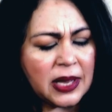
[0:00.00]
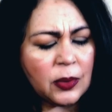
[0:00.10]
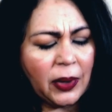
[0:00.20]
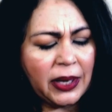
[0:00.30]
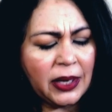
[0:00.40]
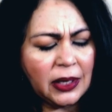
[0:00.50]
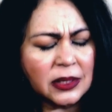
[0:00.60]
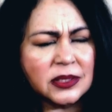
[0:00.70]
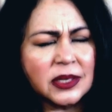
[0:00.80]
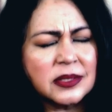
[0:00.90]
That way
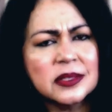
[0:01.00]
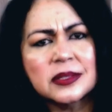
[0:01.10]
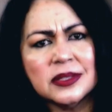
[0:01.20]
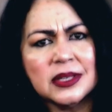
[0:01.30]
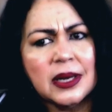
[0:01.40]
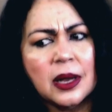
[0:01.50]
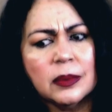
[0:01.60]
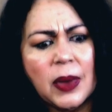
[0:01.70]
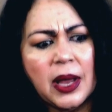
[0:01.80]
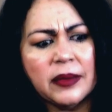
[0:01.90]
it doesn't sit
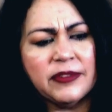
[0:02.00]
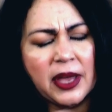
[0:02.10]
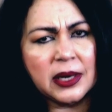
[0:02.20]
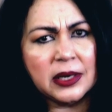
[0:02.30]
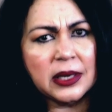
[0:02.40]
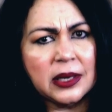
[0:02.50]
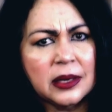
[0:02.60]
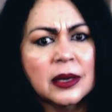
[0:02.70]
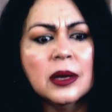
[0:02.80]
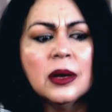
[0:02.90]
on my
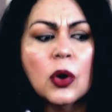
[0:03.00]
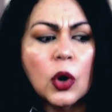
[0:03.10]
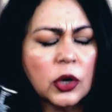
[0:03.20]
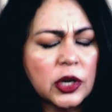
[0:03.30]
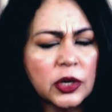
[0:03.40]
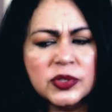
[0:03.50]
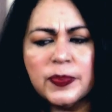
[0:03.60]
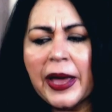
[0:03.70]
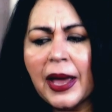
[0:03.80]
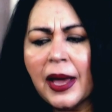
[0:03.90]
vanity or goes
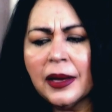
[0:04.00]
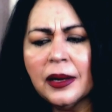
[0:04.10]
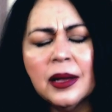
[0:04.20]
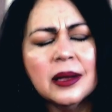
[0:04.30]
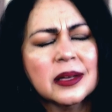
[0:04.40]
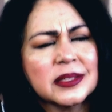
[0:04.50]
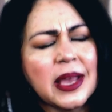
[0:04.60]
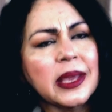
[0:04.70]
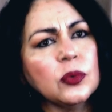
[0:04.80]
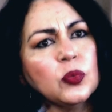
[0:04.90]
bad, because
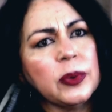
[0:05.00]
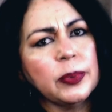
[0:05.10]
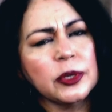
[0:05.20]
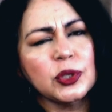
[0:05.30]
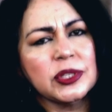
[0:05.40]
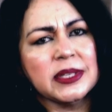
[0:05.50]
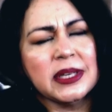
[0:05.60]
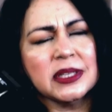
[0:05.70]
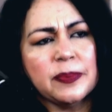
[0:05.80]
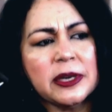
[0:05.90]
I can repurchase
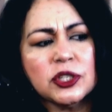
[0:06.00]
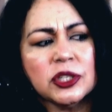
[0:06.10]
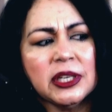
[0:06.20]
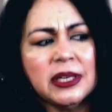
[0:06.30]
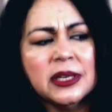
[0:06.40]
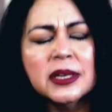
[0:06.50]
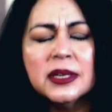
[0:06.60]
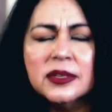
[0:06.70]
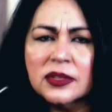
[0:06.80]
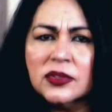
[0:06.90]
it, especially
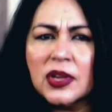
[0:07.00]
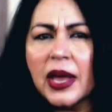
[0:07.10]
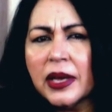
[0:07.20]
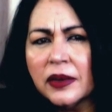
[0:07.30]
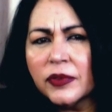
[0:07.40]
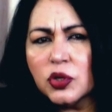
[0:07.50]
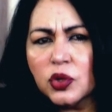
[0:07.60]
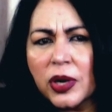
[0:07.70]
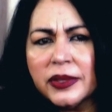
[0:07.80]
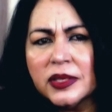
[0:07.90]
since I had never
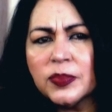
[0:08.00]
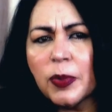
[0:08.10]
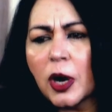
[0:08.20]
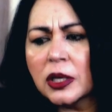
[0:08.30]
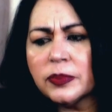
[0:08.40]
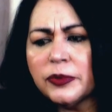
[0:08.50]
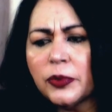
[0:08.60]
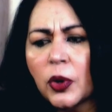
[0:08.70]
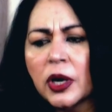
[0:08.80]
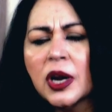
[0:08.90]
tried this product
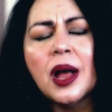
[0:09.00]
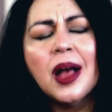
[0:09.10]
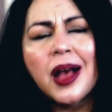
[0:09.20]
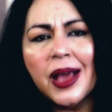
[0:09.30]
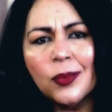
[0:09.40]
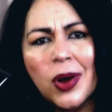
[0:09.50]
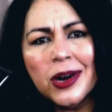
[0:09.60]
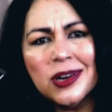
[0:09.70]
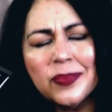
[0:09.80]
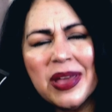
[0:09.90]
before. I
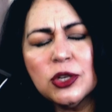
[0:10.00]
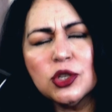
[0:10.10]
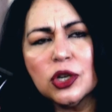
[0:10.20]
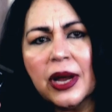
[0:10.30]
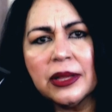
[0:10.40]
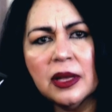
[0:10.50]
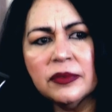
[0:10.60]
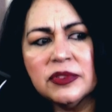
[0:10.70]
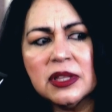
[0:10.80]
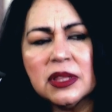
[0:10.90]
wanted to make sure I
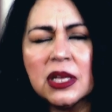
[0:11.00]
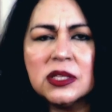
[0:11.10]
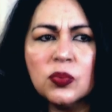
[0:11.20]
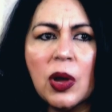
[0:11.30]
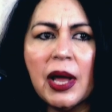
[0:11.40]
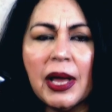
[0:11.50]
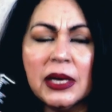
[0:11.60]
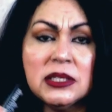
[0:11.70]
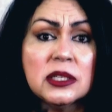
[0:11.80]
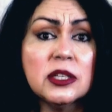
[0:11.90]
loved it. That's why
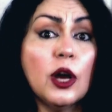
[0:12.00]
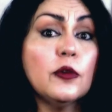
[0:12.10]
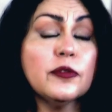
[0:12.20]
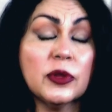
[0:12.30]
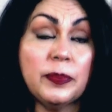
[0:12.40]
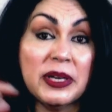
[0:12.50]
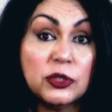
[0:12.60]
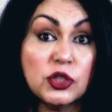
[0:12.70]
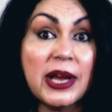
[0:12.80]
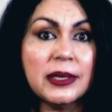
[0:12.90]
I didn't go for the
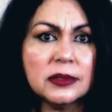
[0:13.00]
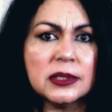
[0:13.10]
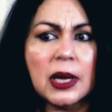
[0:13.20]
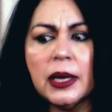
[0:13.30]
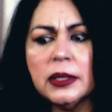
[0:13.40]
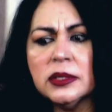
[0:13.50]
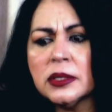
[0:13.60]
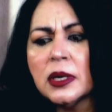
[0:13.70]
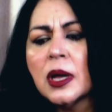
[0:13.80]
big giant size.